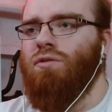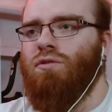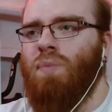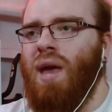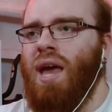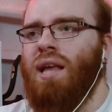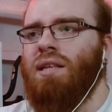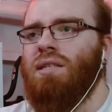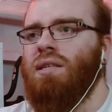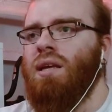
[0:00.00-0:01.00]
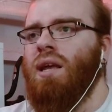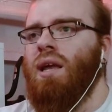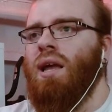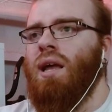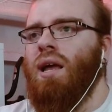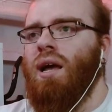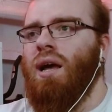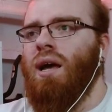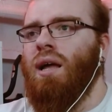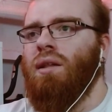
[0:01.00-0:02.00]
you know, the suspense,
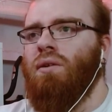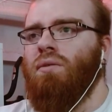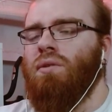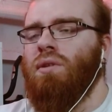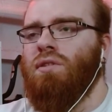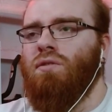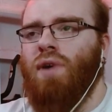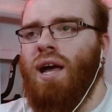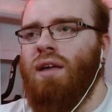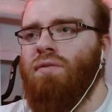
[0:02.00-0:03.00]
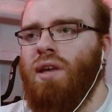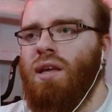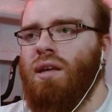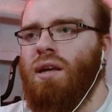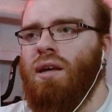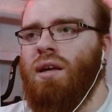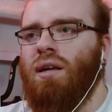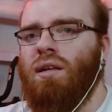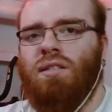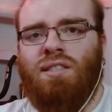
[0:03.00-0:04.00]
the surviving
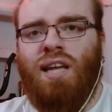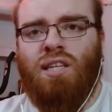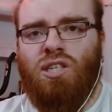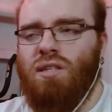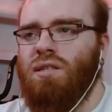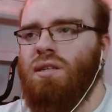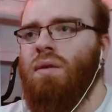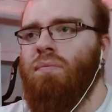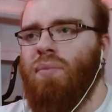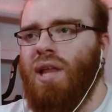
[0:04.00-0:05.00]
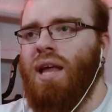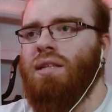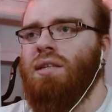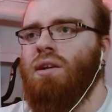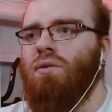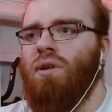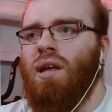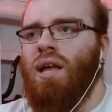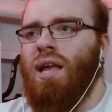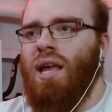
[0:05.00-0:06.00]
strategies planned, you
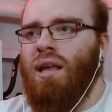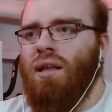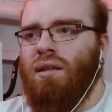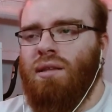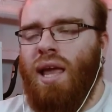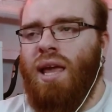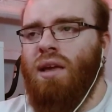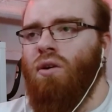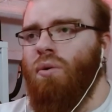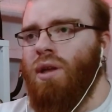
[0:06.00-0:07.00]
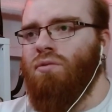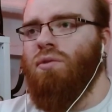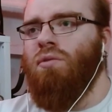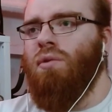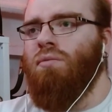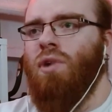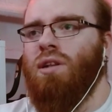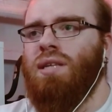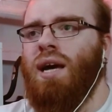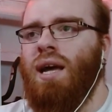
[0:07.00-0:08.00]
know. They going to
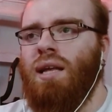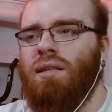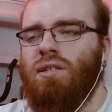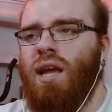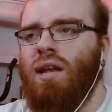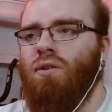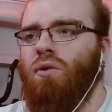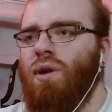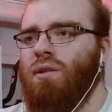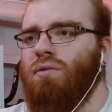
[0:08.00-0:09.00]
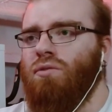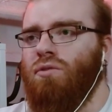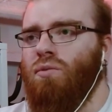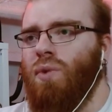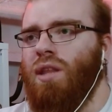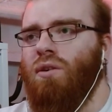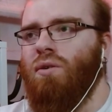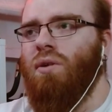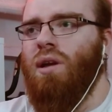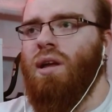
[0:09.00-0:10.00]
one side, Shane going through the
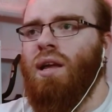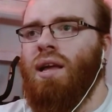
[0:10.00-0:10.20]
window,